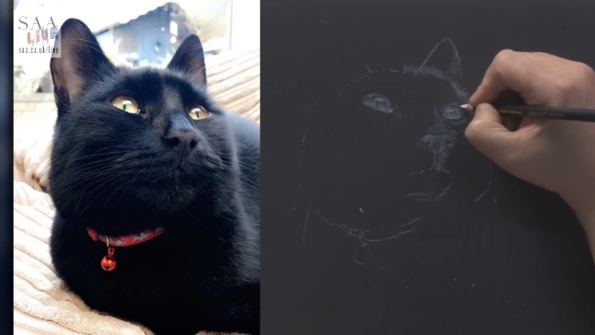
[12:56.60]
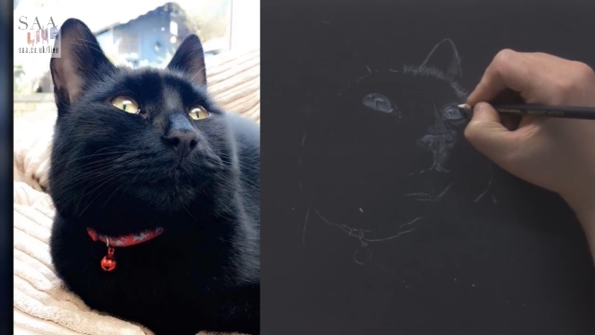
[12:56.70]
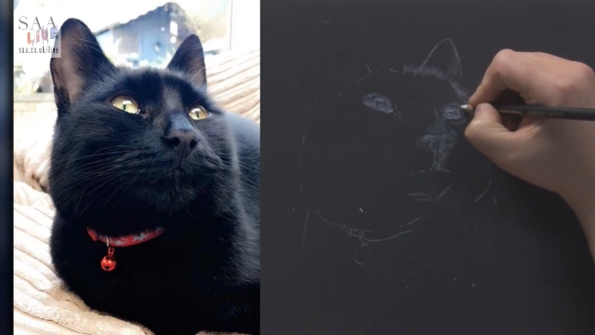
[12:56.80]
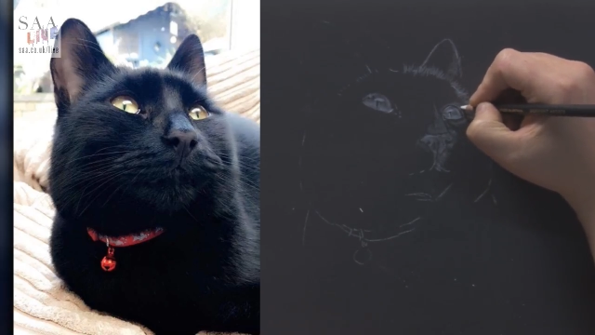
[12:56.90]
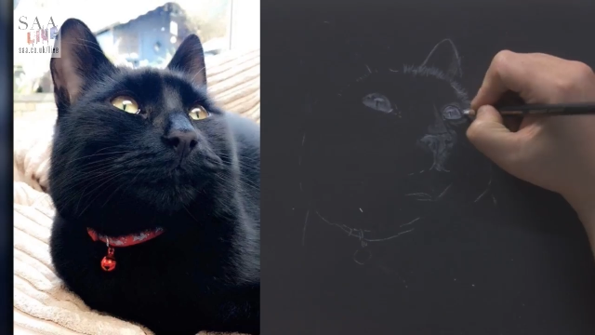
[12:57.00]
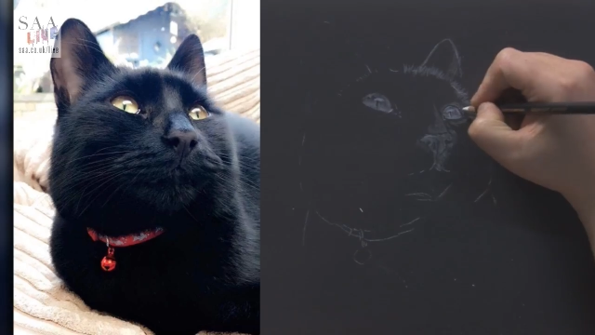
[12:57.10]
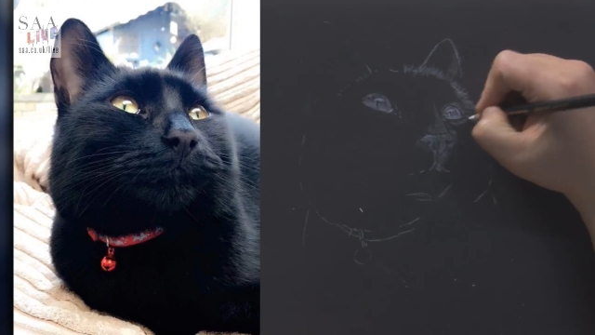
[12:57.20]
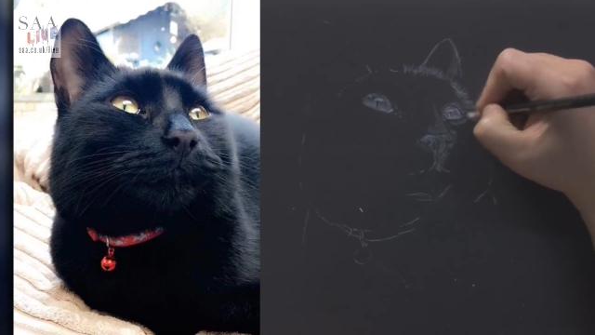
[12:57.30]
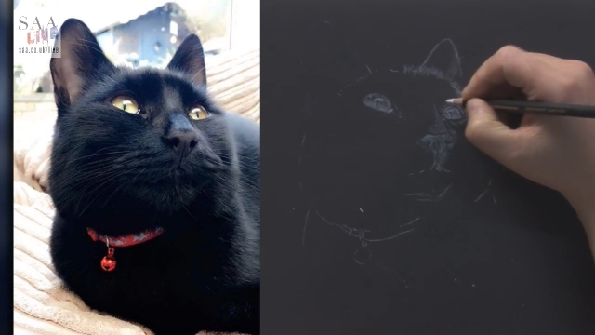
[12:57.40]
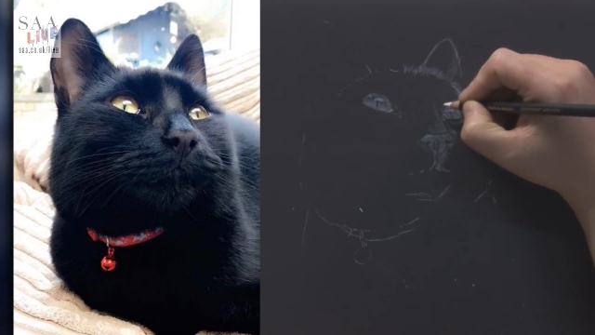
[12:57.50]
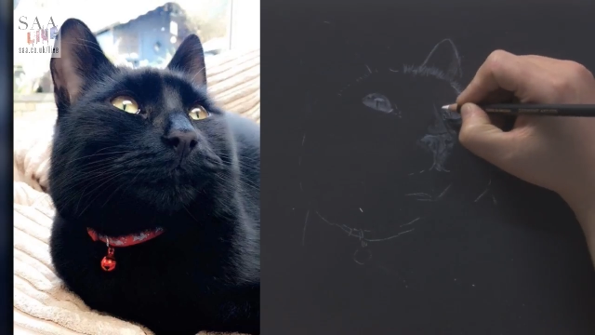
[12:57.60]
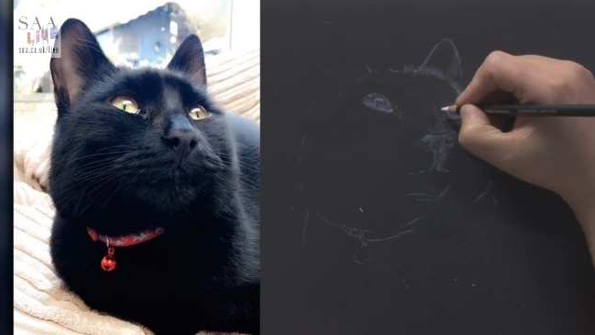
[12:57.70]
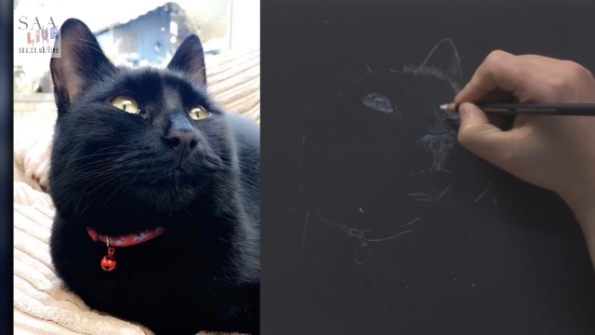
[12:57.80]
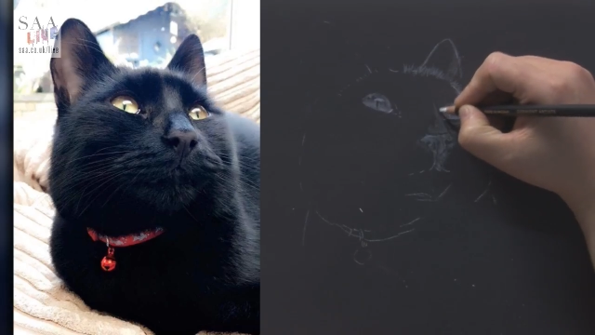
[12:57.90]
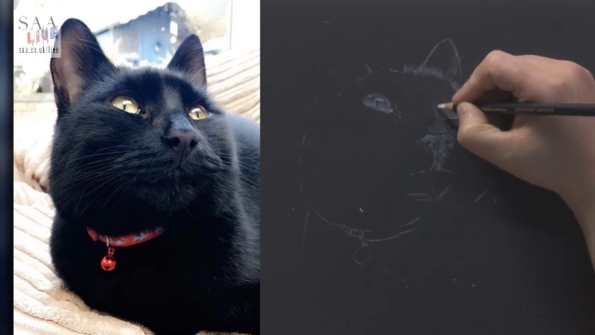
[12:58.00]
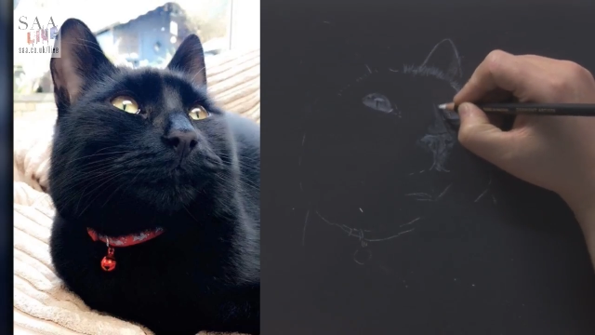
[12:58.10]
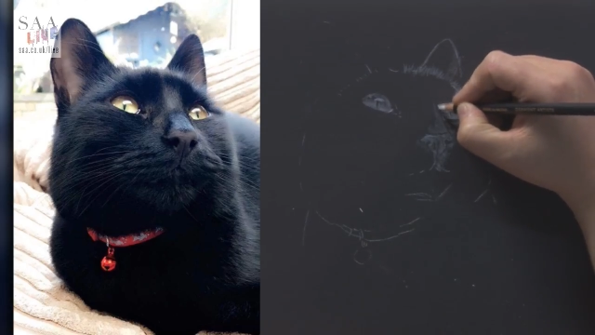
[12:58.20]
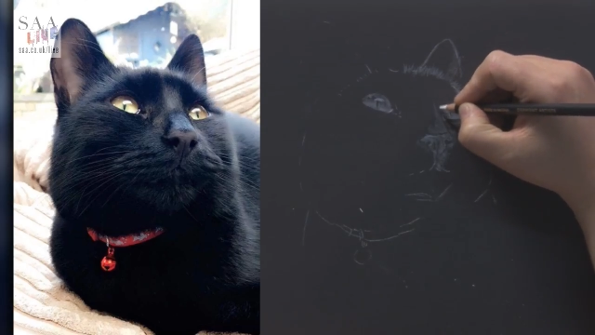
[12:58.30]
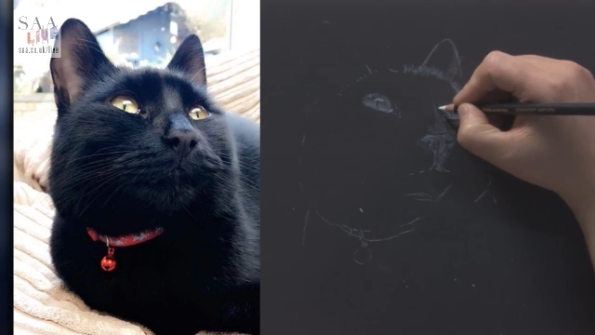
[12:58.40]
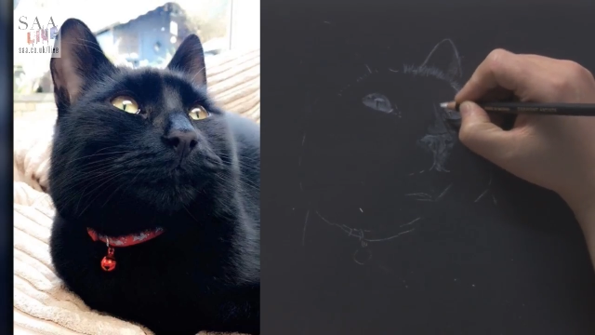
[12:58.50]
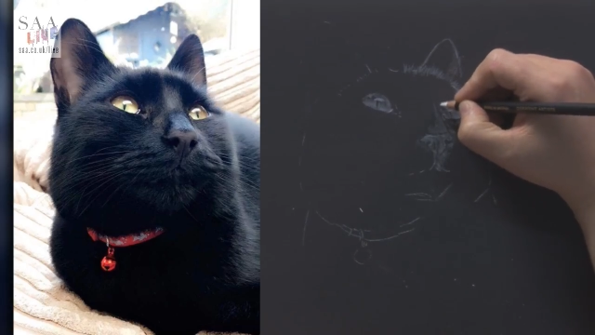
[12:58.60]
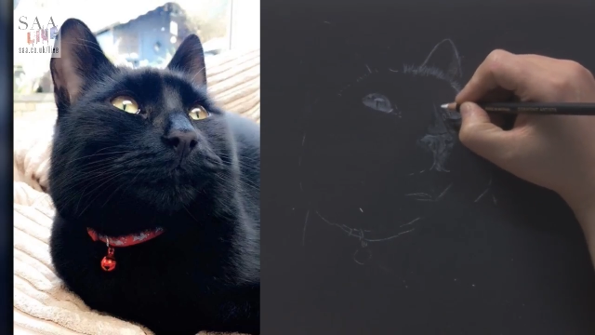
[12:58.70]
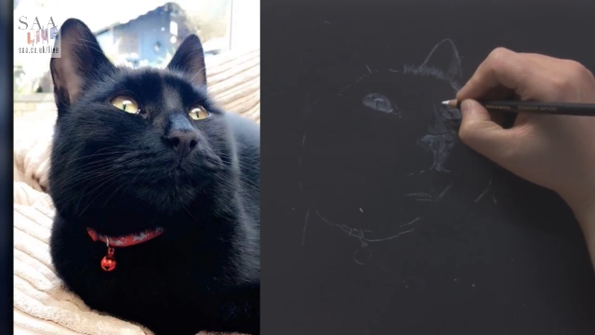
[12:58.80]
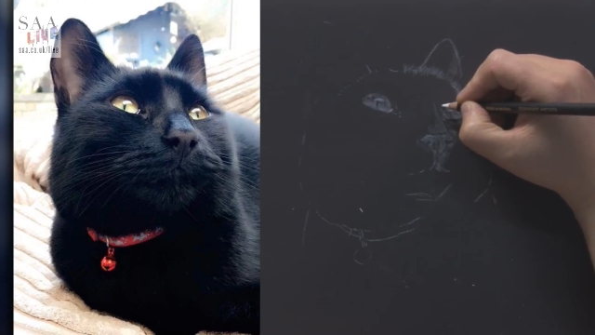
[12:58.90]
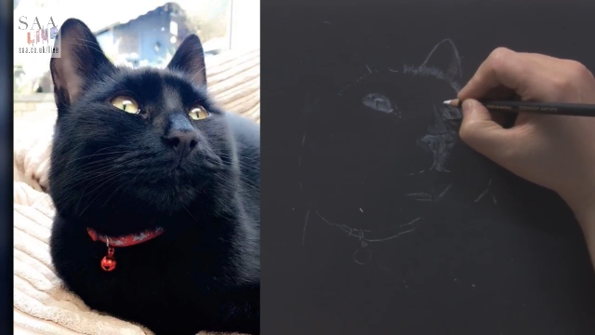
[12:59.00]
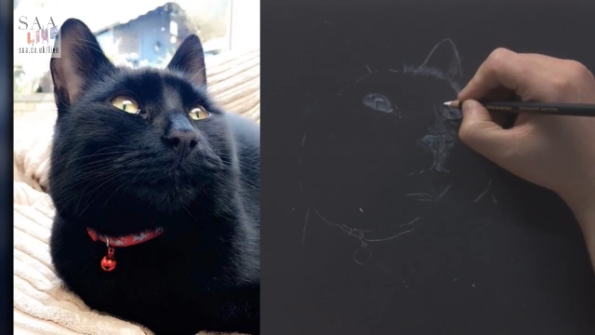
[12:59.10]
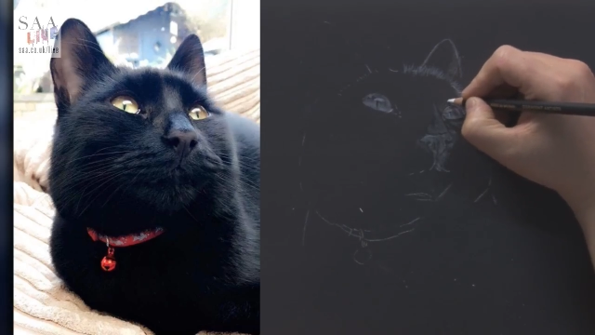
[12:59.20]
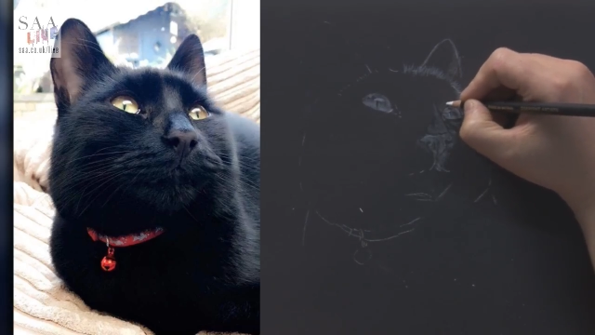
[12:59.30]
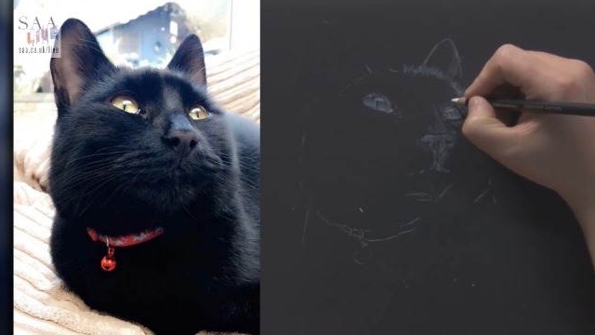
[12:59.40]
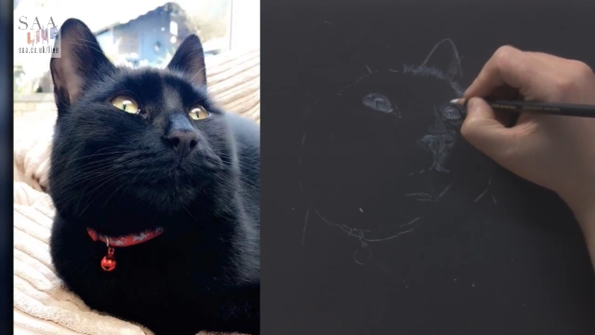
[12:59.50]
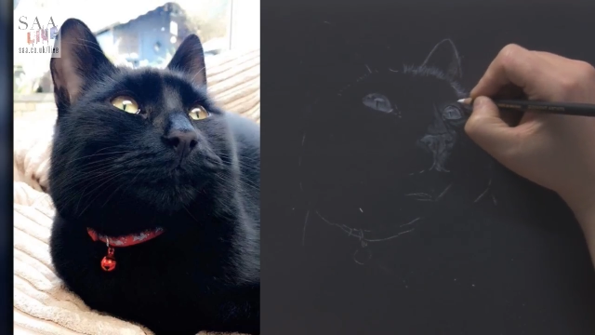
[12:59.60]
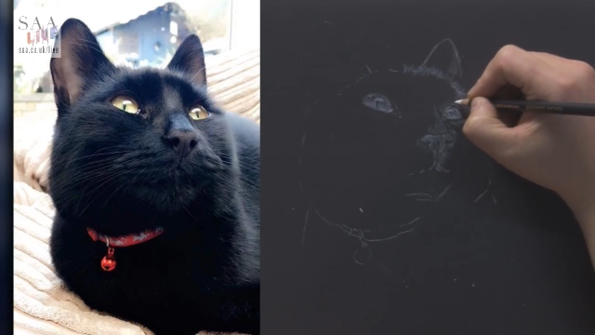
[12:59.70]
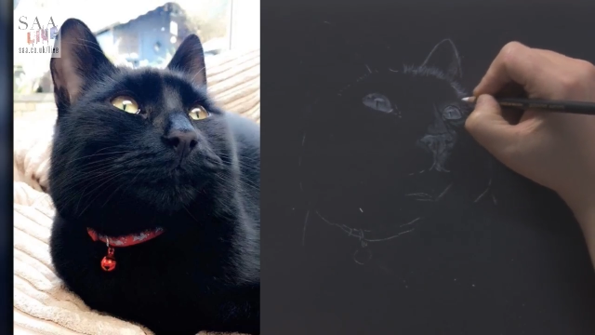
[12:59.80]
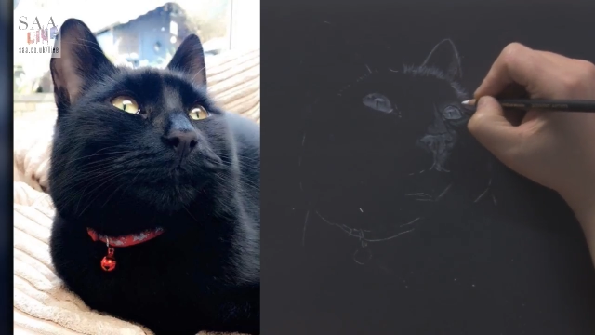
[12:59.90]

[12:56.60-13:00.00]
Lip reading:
[unreadable: no face in view]